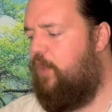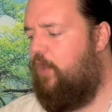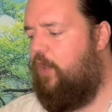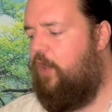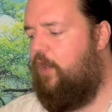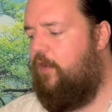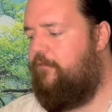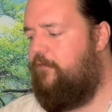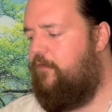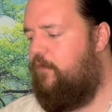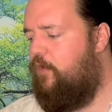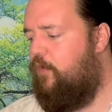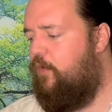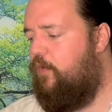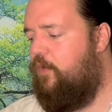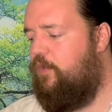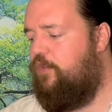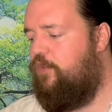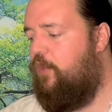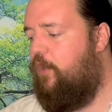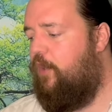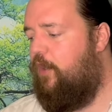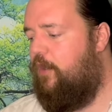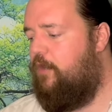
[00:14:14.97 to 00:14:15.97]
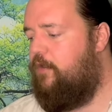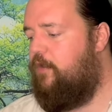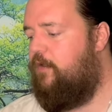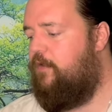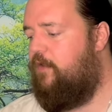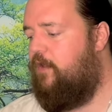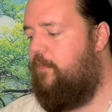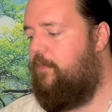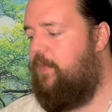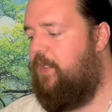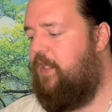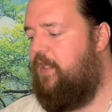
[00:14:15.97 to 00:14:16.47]
offer or talk
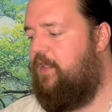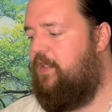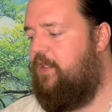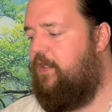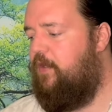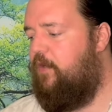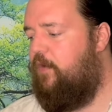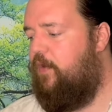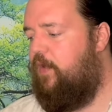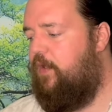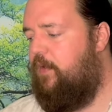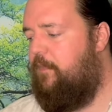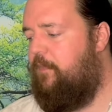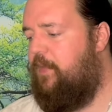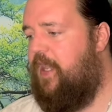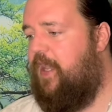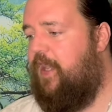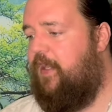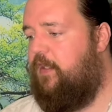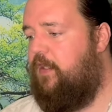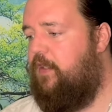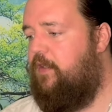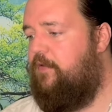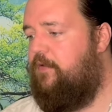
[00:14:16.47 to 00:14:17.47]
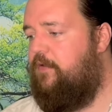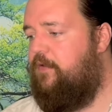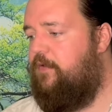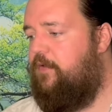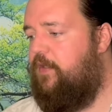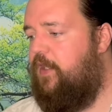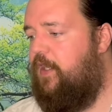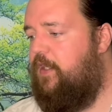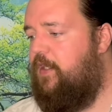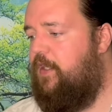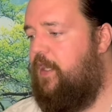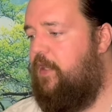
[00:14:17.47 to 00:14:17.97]
coming in here on the back end.
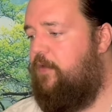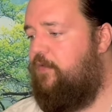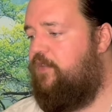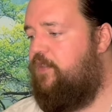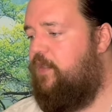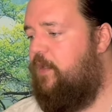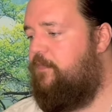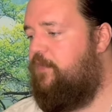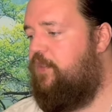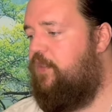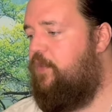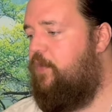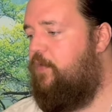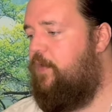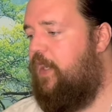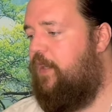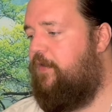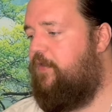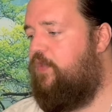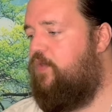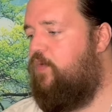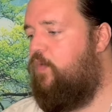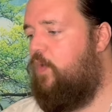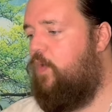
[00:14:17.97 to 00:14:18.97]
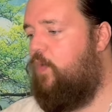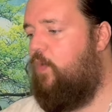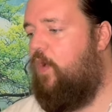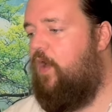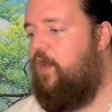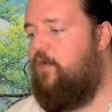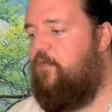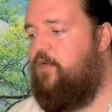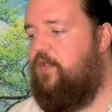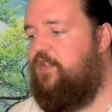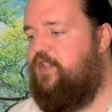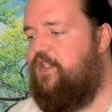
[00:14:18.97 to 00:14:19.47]
Okay, now it's up to you how you would
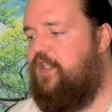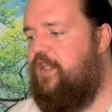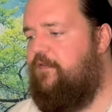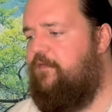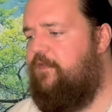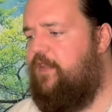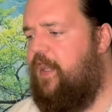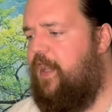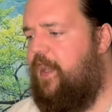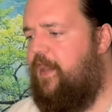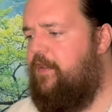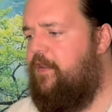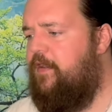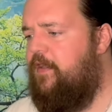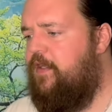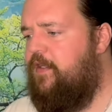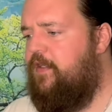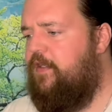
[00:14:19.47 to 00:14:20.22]
want to receive that.